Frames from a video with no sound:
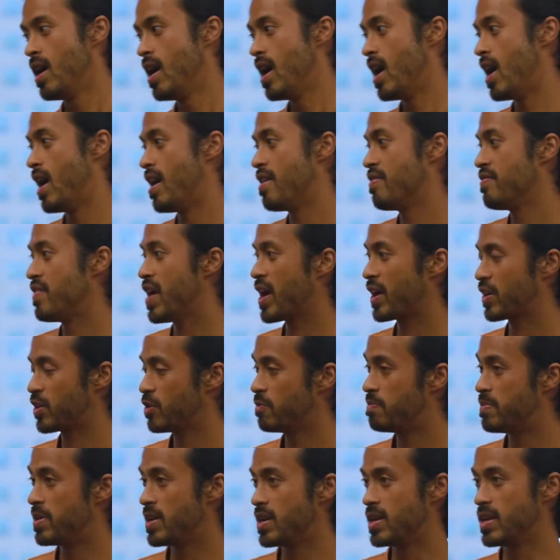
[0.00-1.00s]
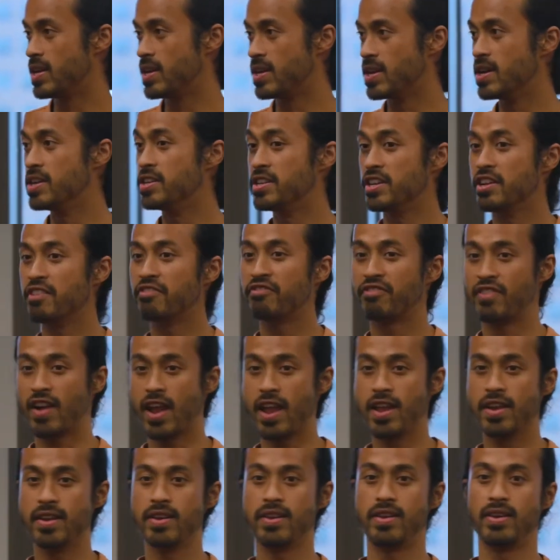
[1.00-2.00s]
And that could be a dear
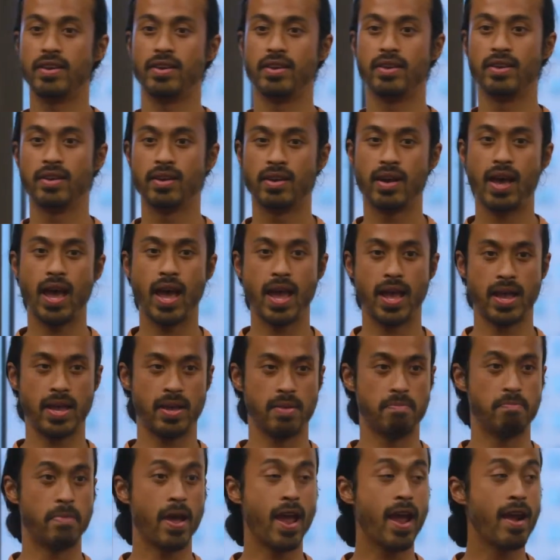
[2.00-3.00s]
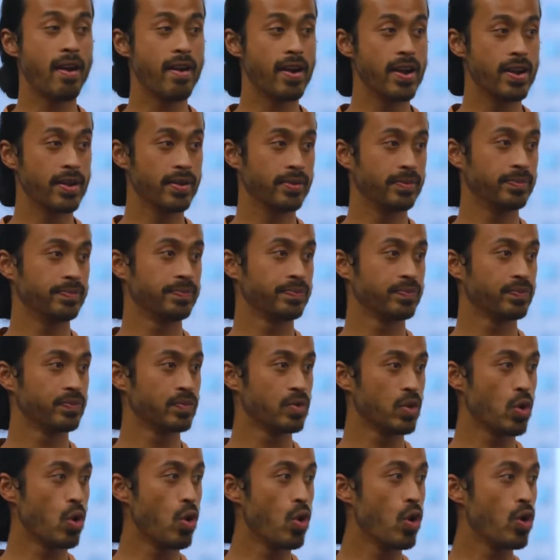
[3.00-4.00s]
friend, a parent,
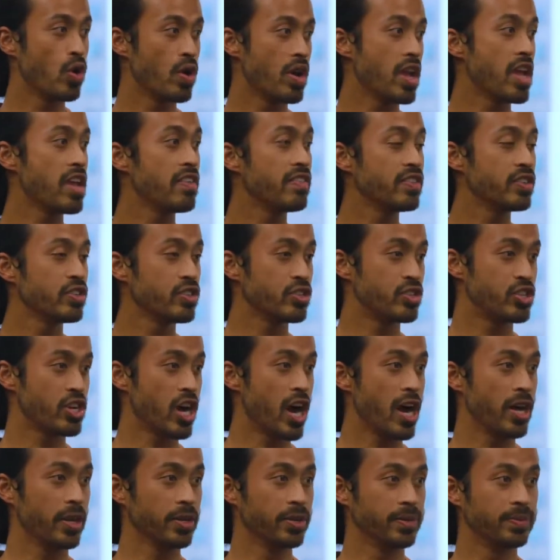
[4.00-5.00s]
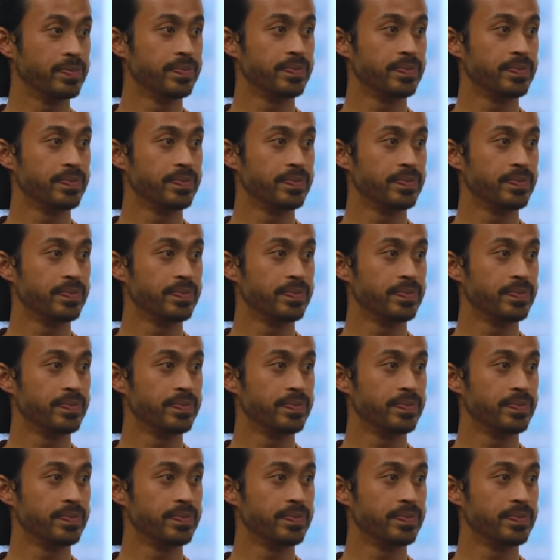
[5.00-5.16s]
or even your child.